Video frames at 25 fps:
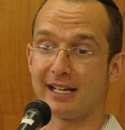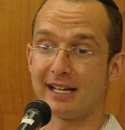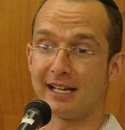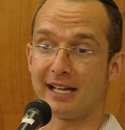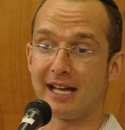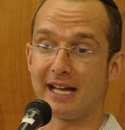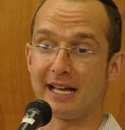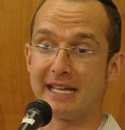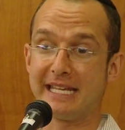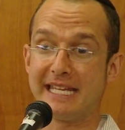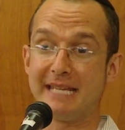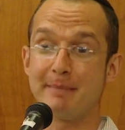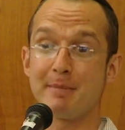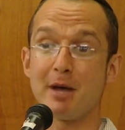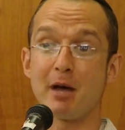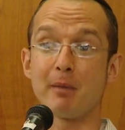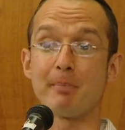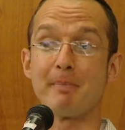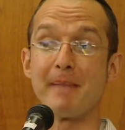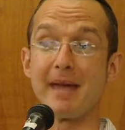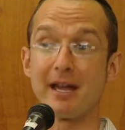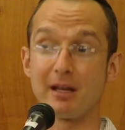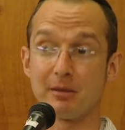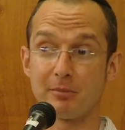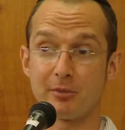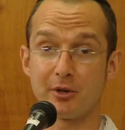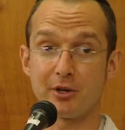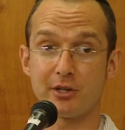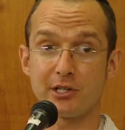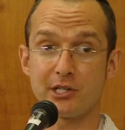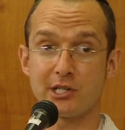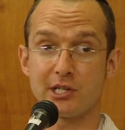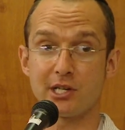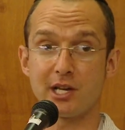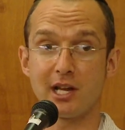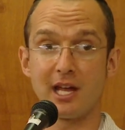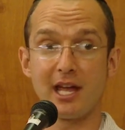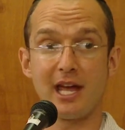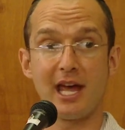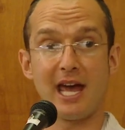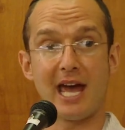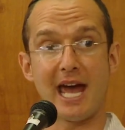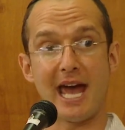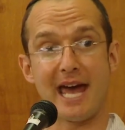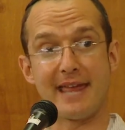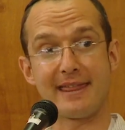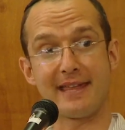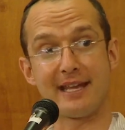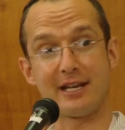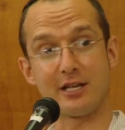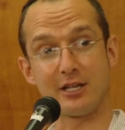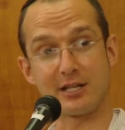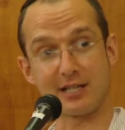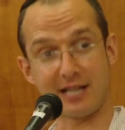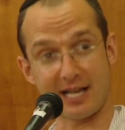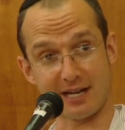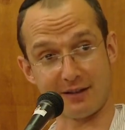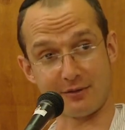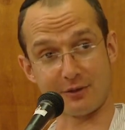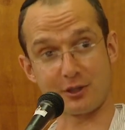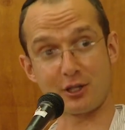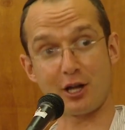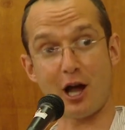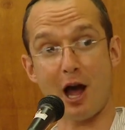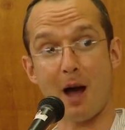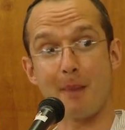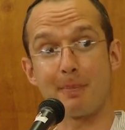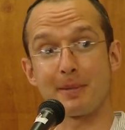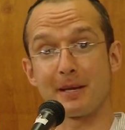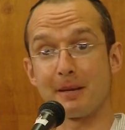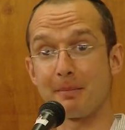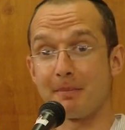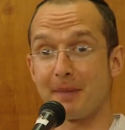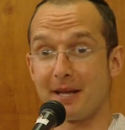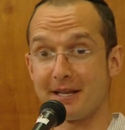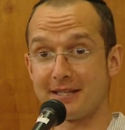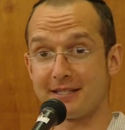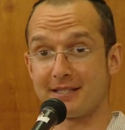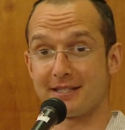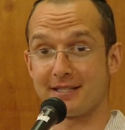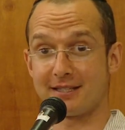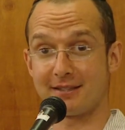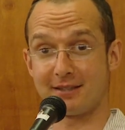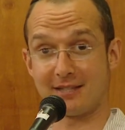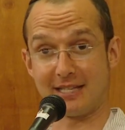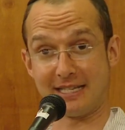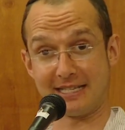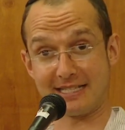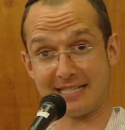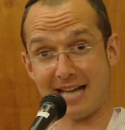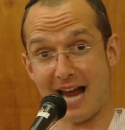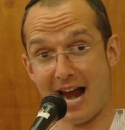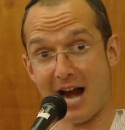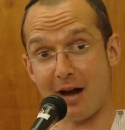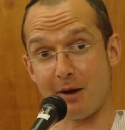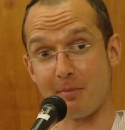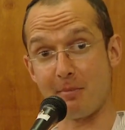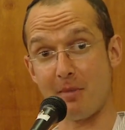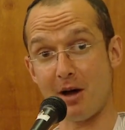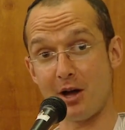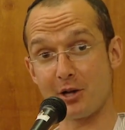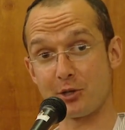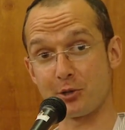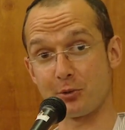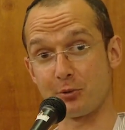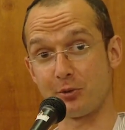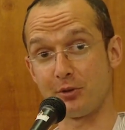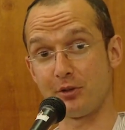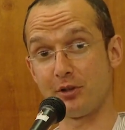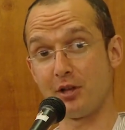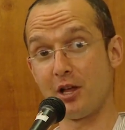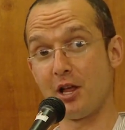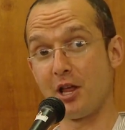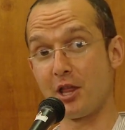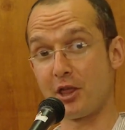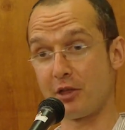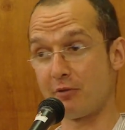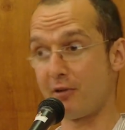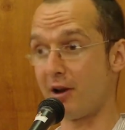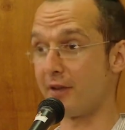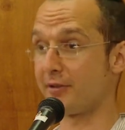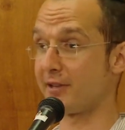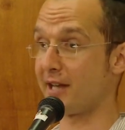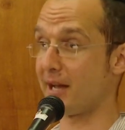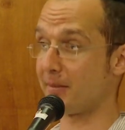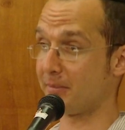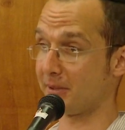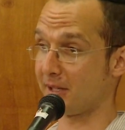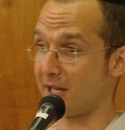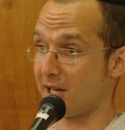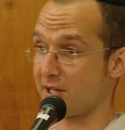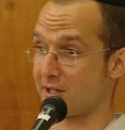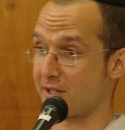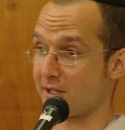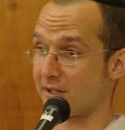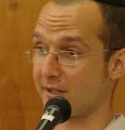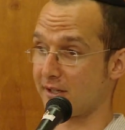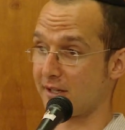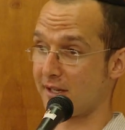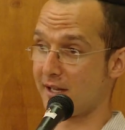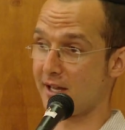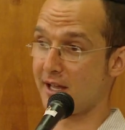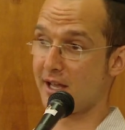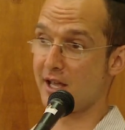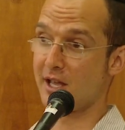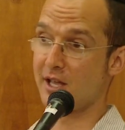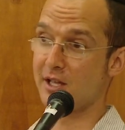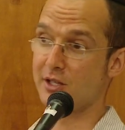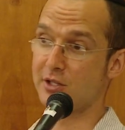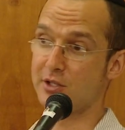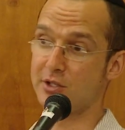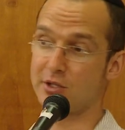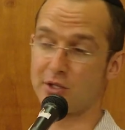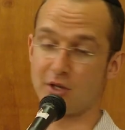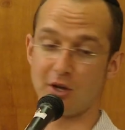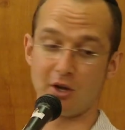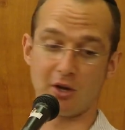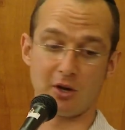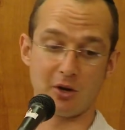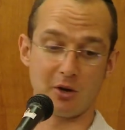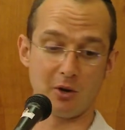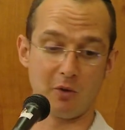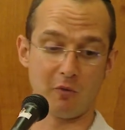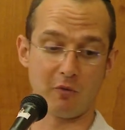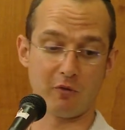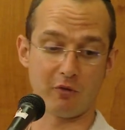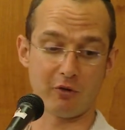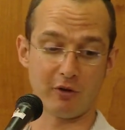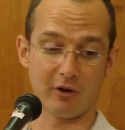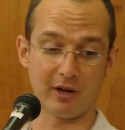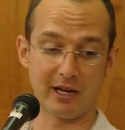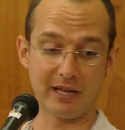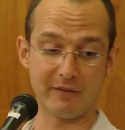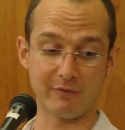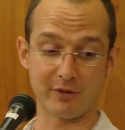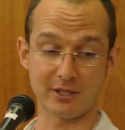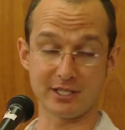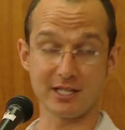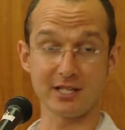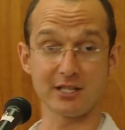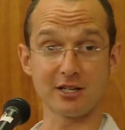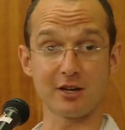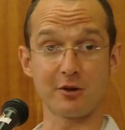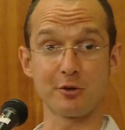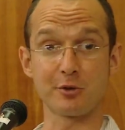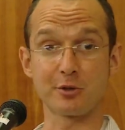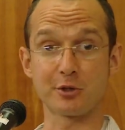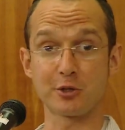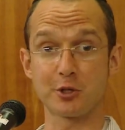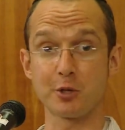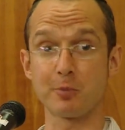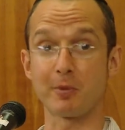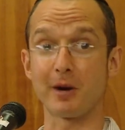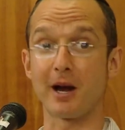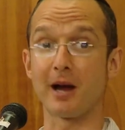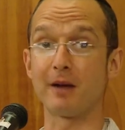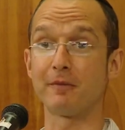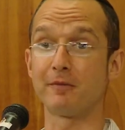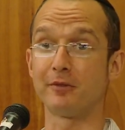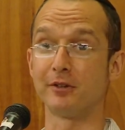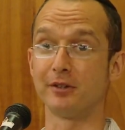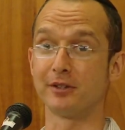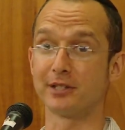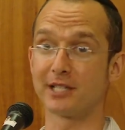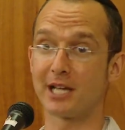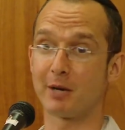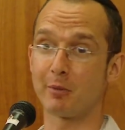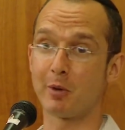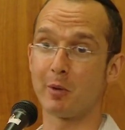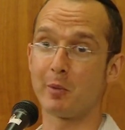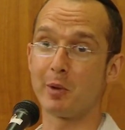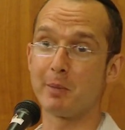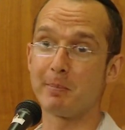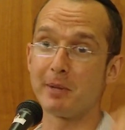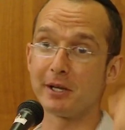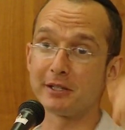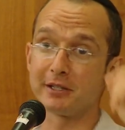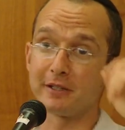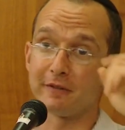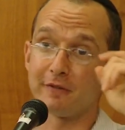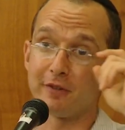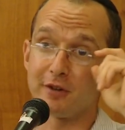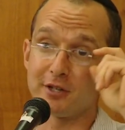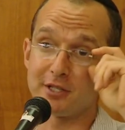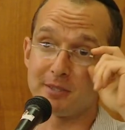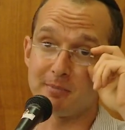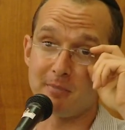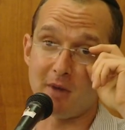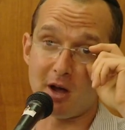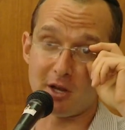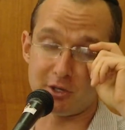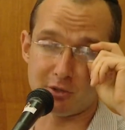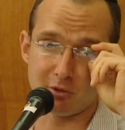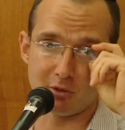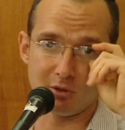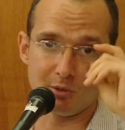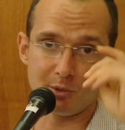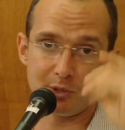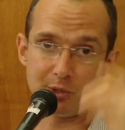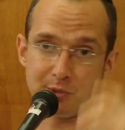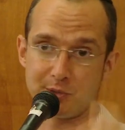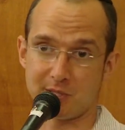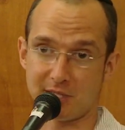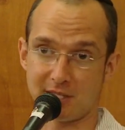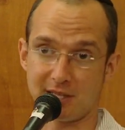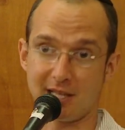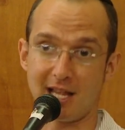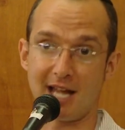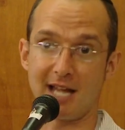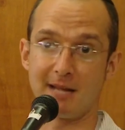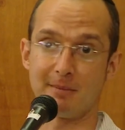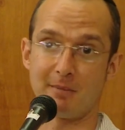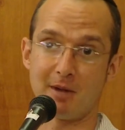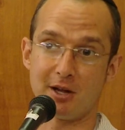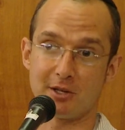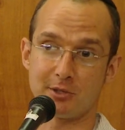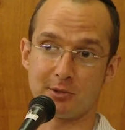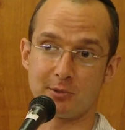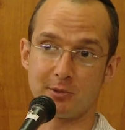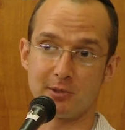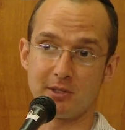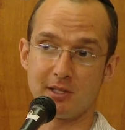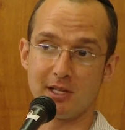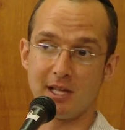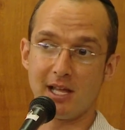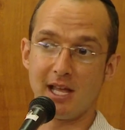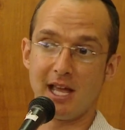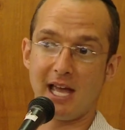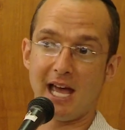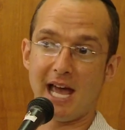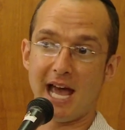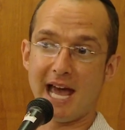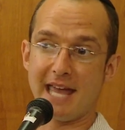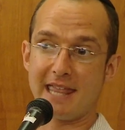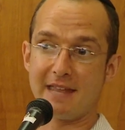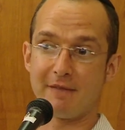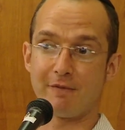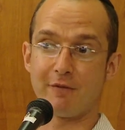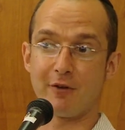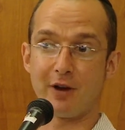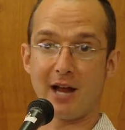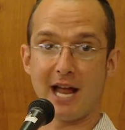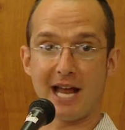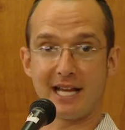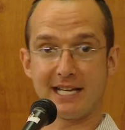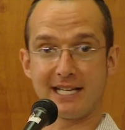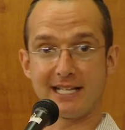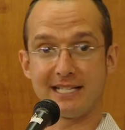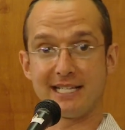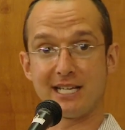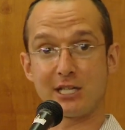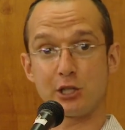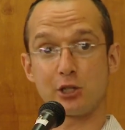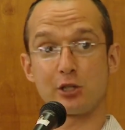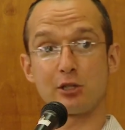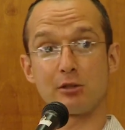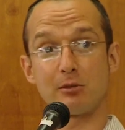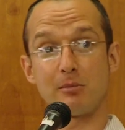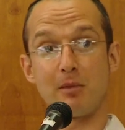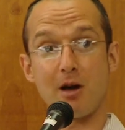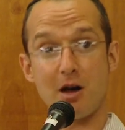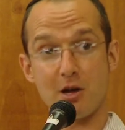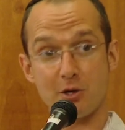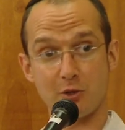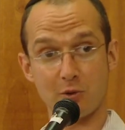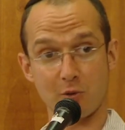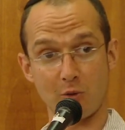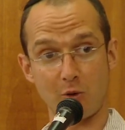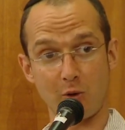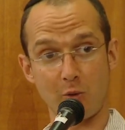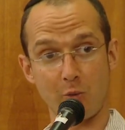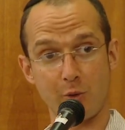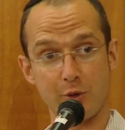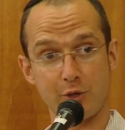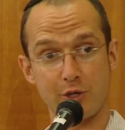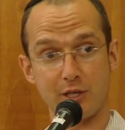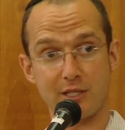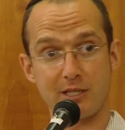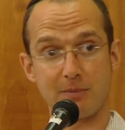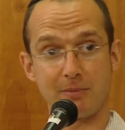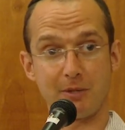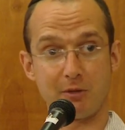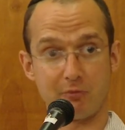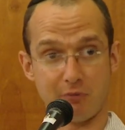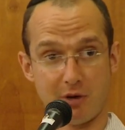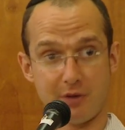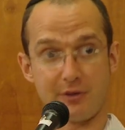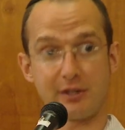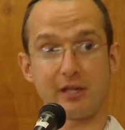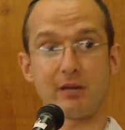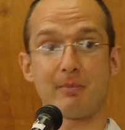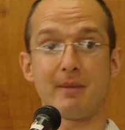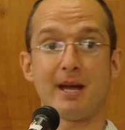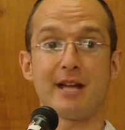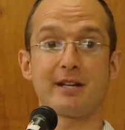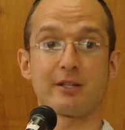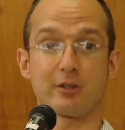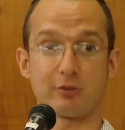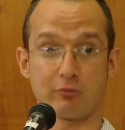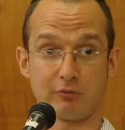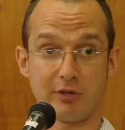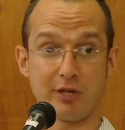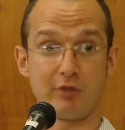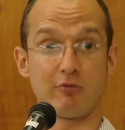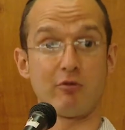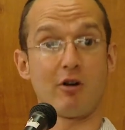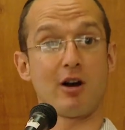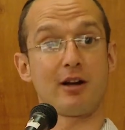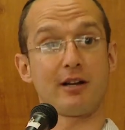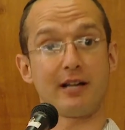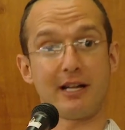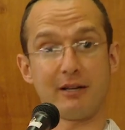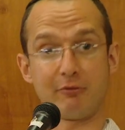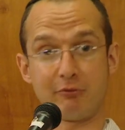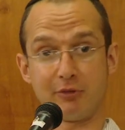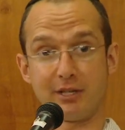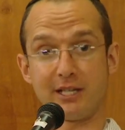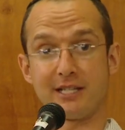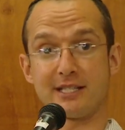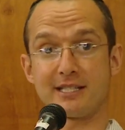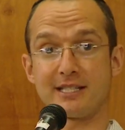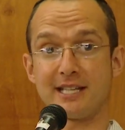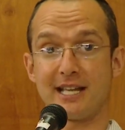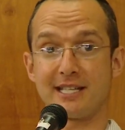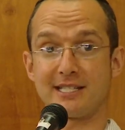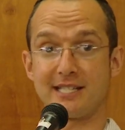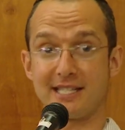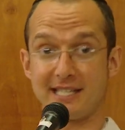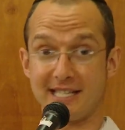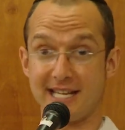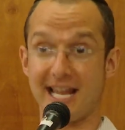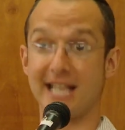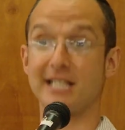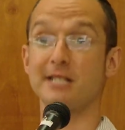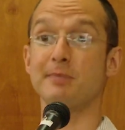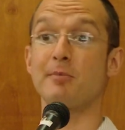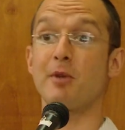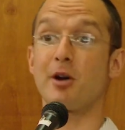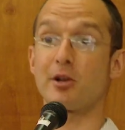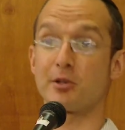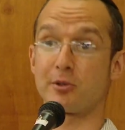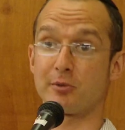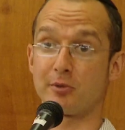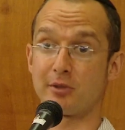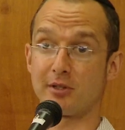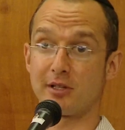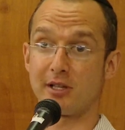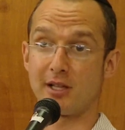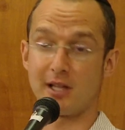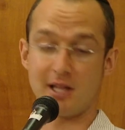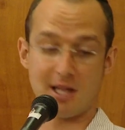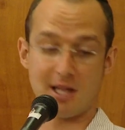an email mail merge, and then kind of copy and paste it, the entire module, throughout the application. So for Invoice Ninja, it was super helpful. That way we built the first module, which was the client module. And then for any additional module, we just simply run the command to rerun and reinstantiate the next module.